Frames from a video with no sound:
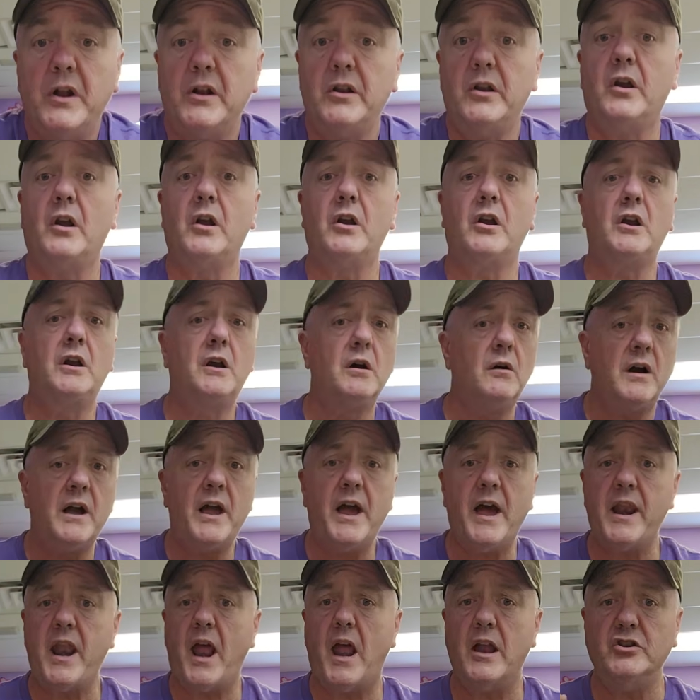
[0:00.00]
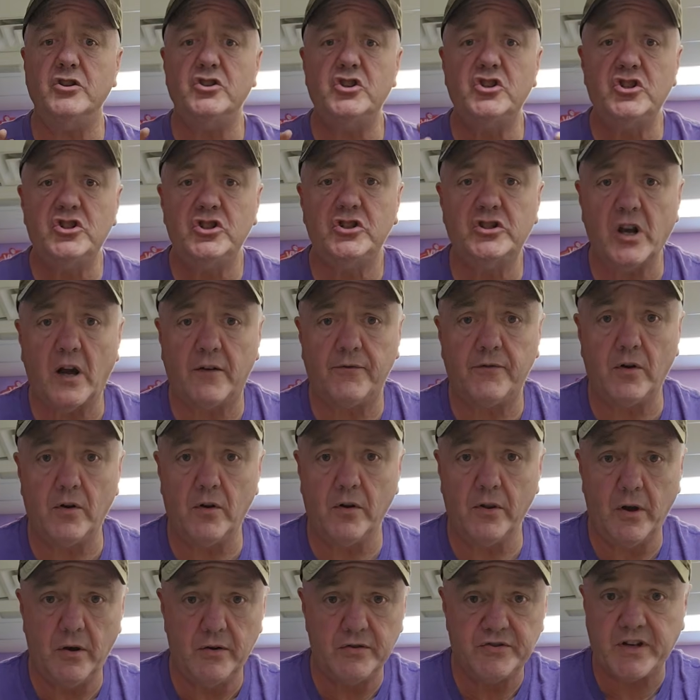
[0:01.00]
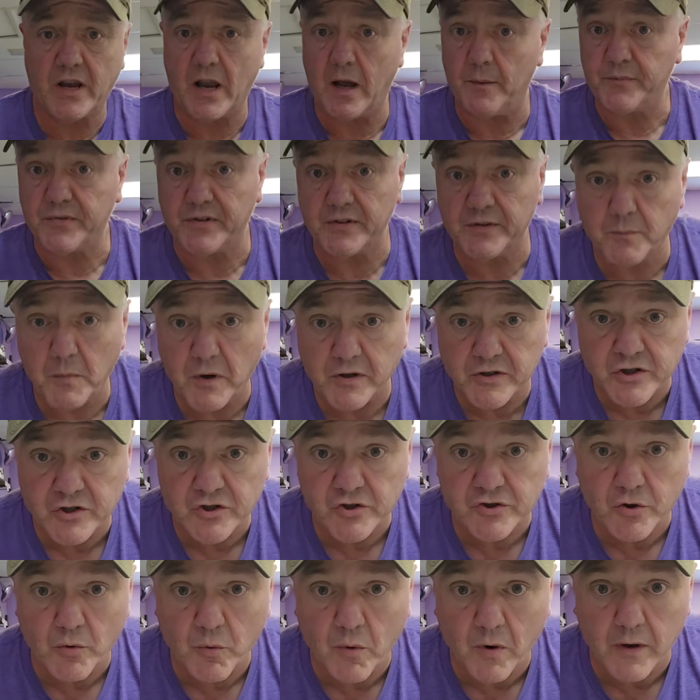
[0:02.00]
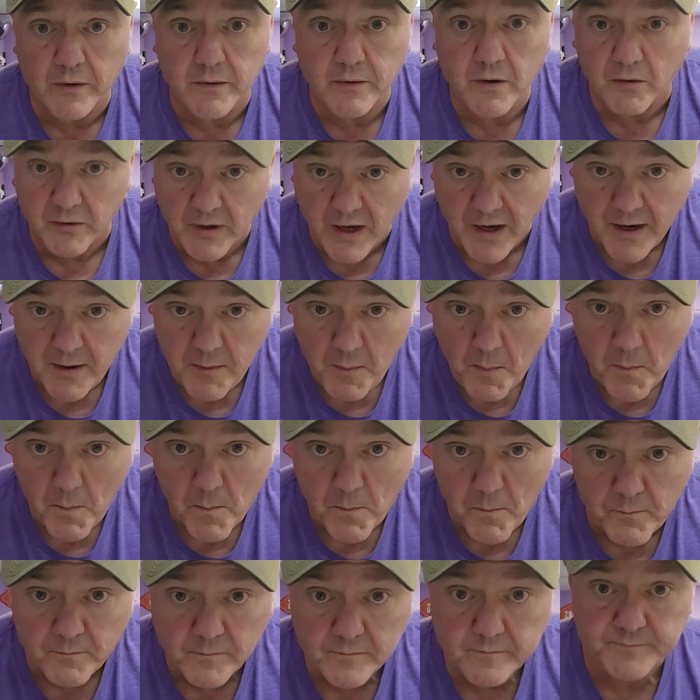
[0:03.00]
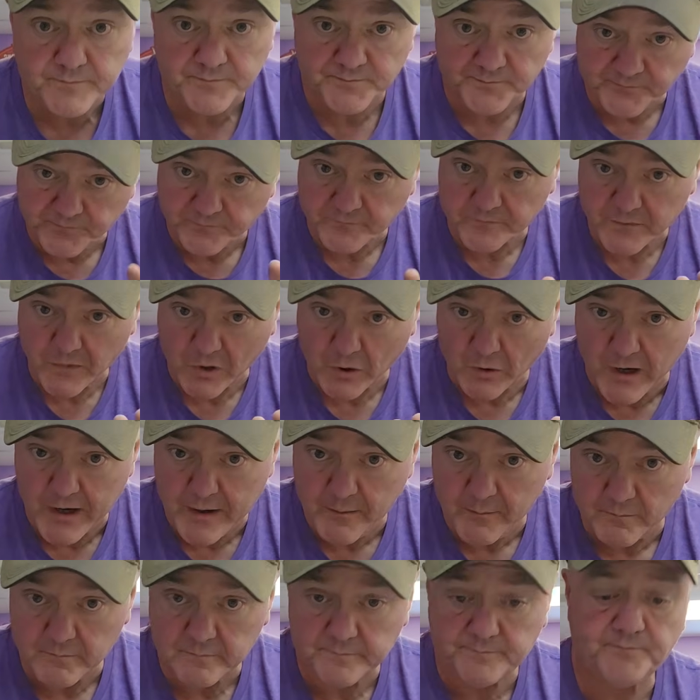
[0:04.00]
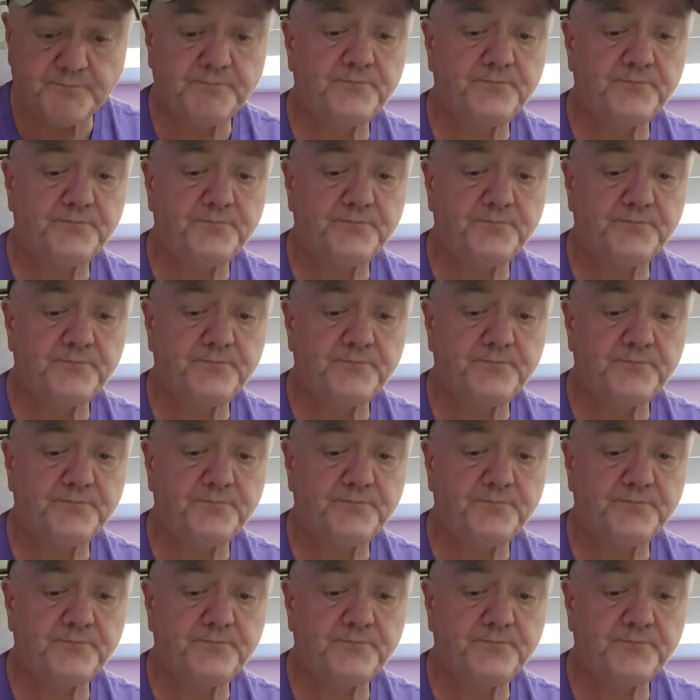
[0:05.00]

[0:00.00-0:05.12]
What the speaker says: but go ahead and shuffle those cups as much as you want, okay? Great.